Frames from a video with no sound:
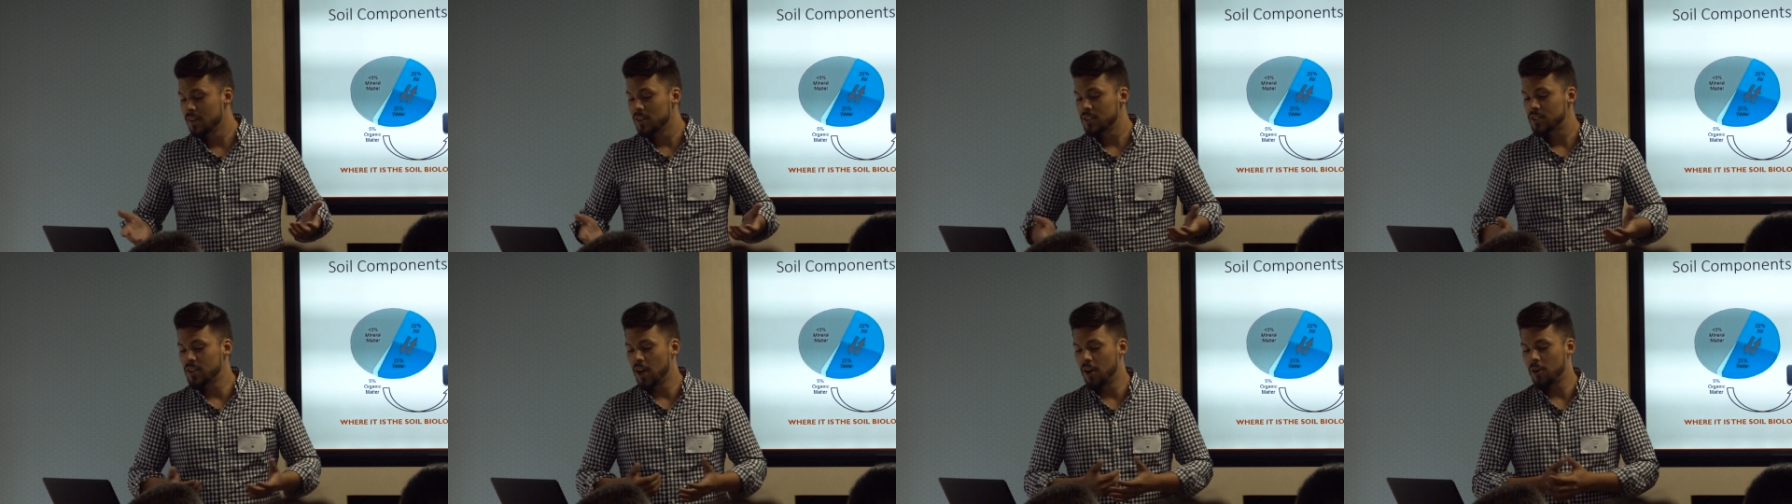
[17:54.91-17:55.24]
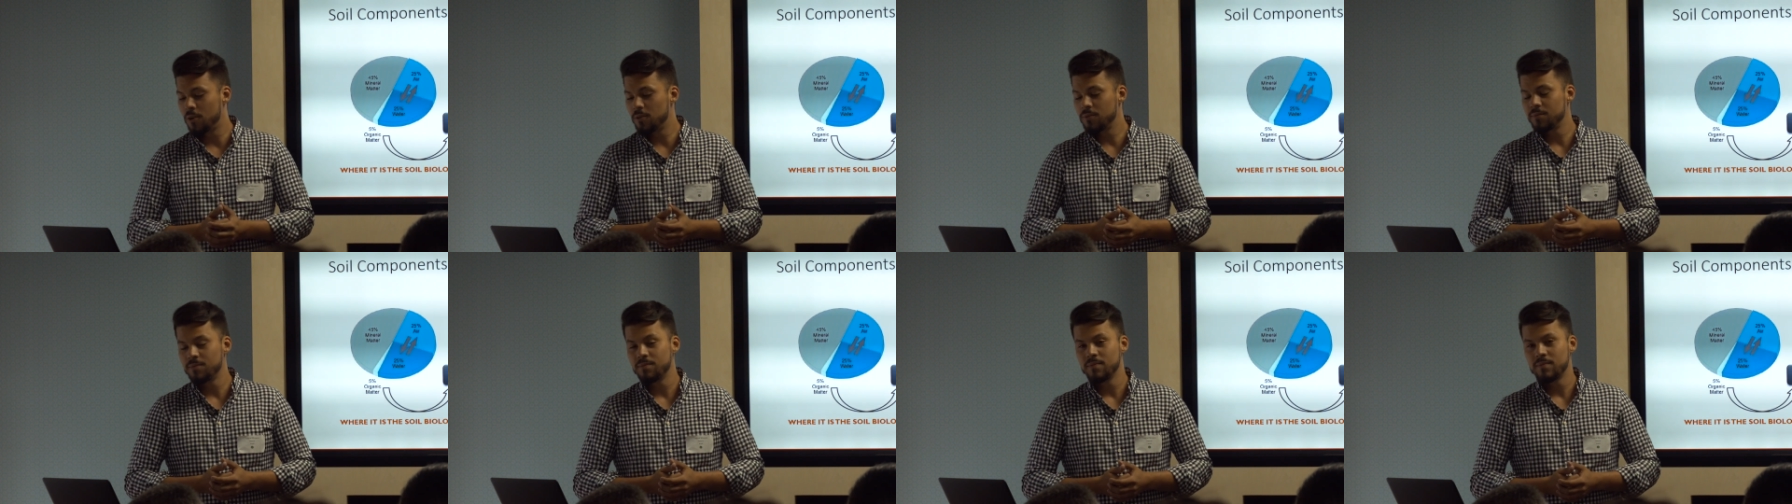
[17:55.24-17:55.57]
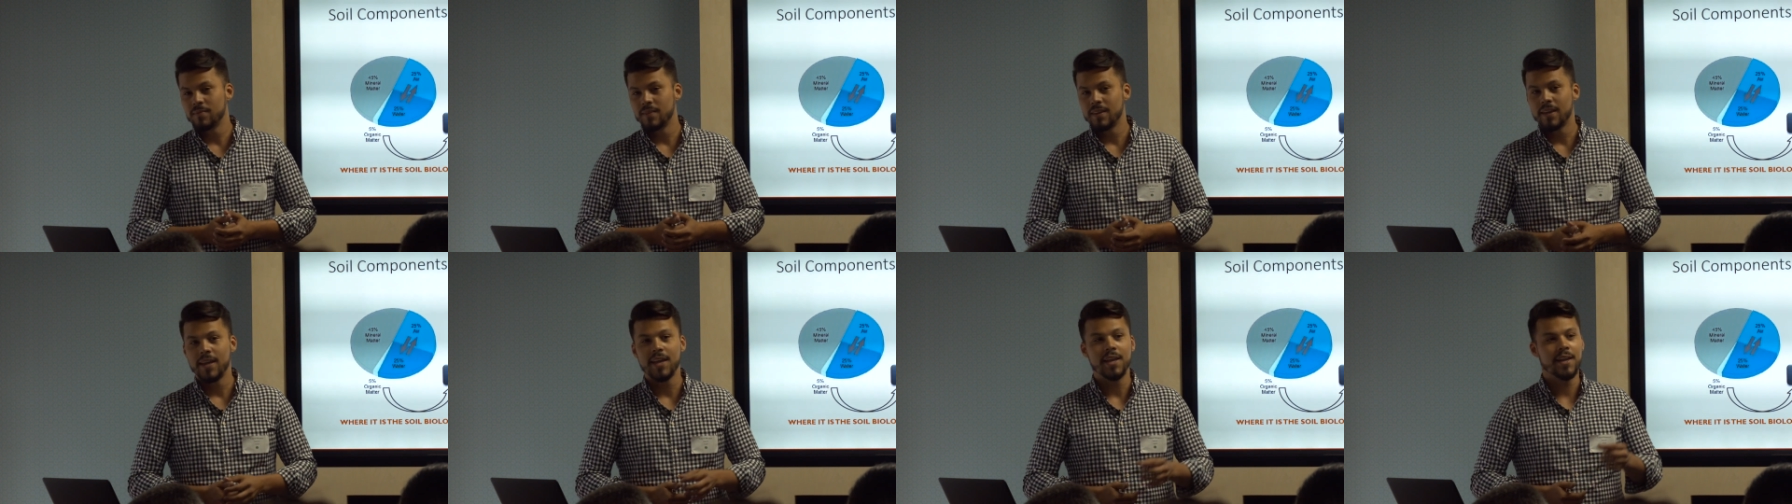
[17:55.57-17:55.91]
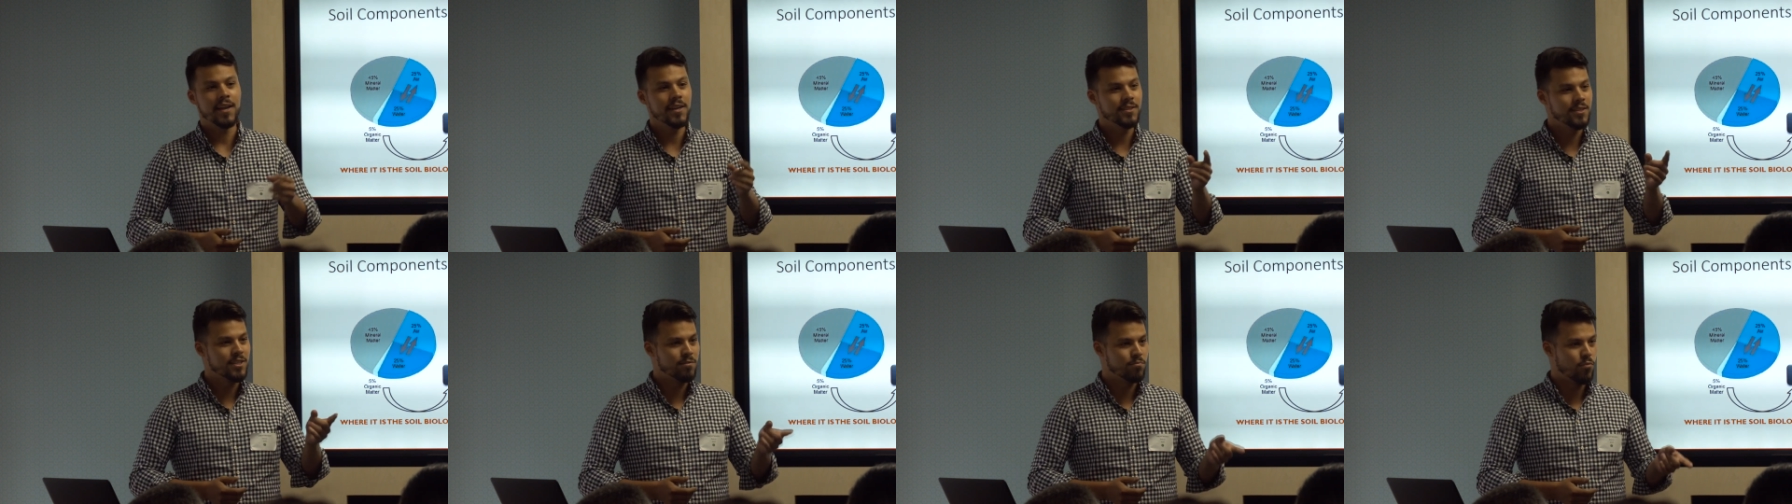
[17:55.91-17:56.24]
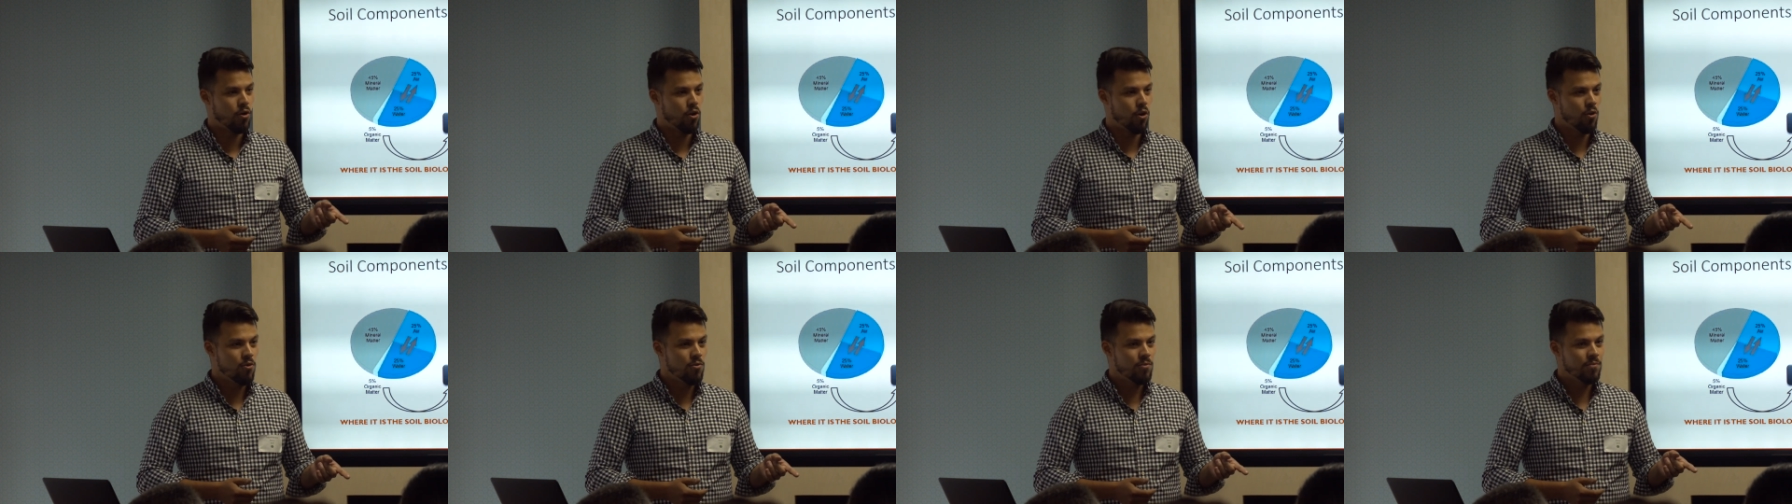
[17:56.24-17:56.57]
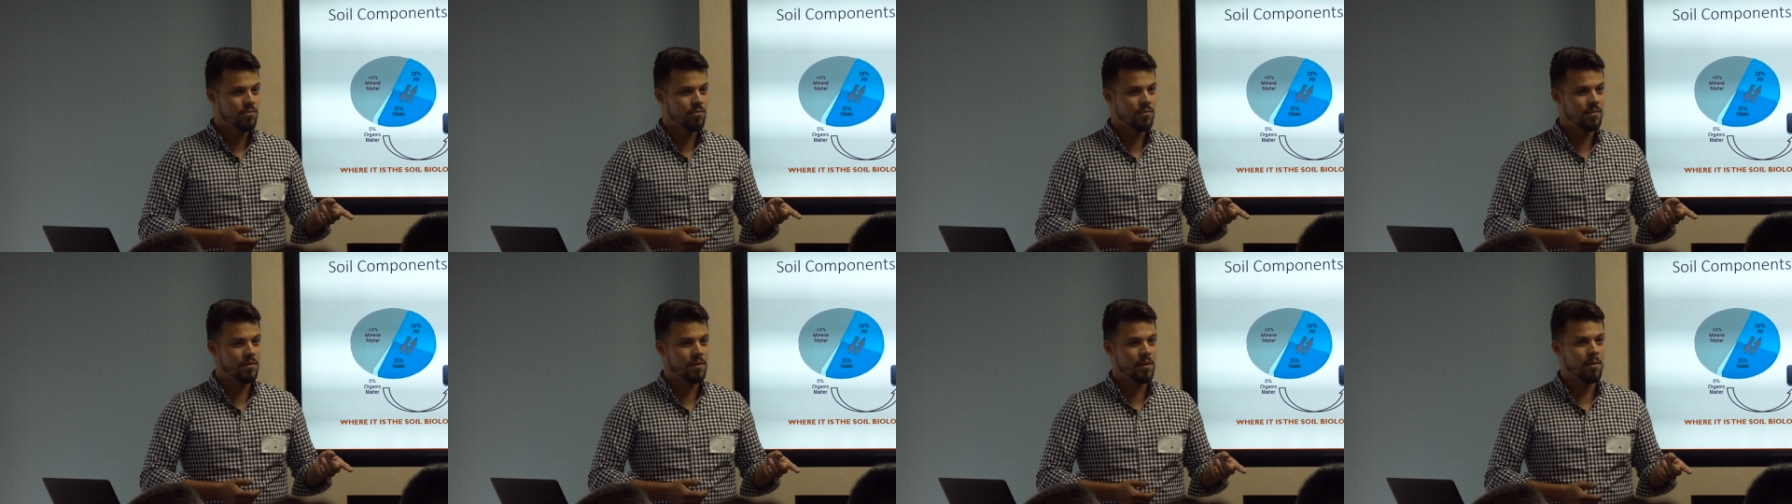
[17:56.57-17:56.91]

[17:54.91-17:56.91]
So it is small,